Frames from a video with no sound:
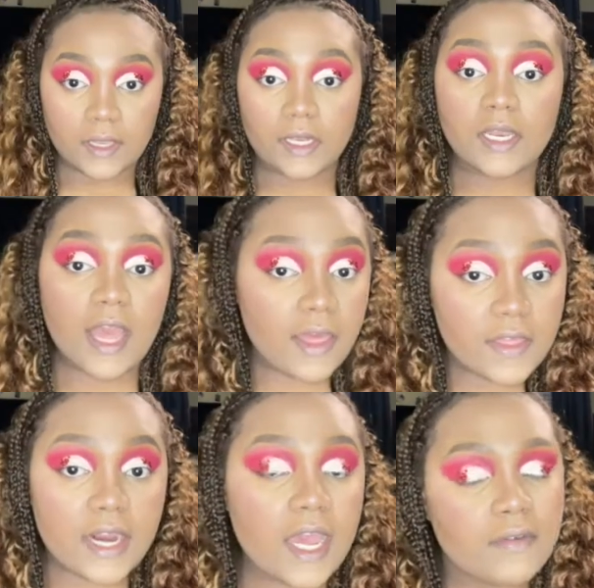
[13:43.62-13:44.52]
Now that
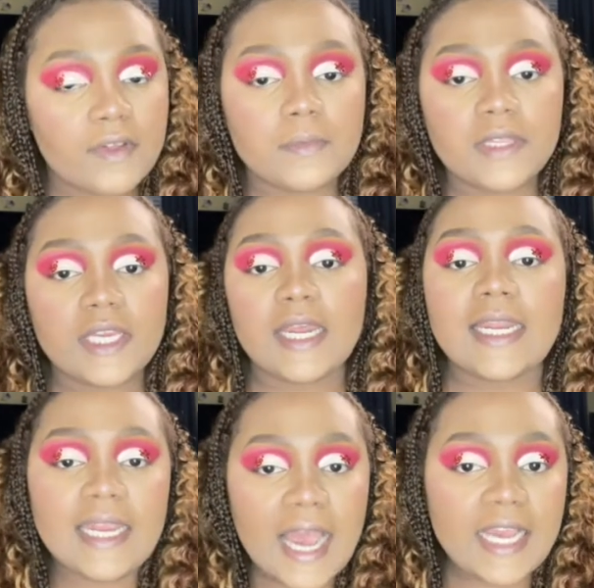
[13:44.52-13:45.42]
I have completed
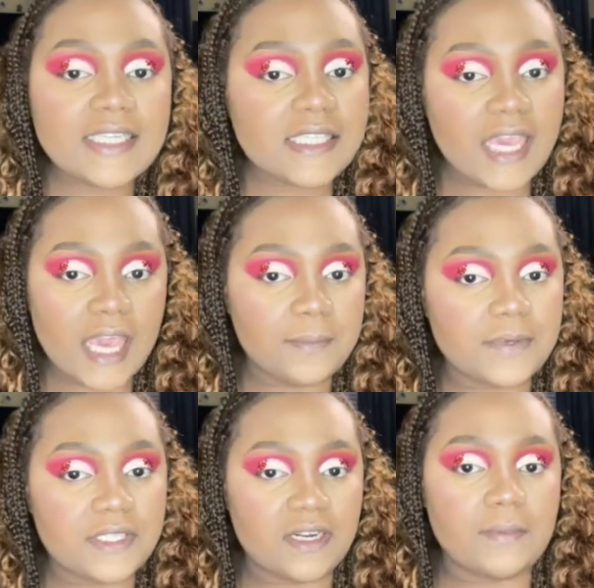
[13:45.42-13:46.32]

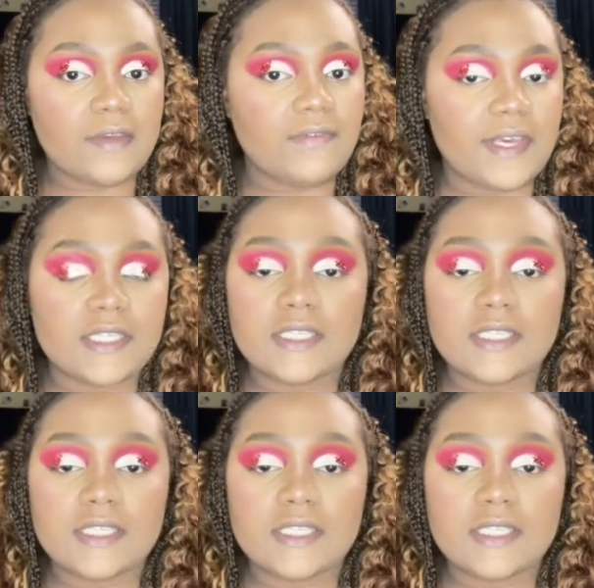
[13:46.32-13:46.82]
98% of my face,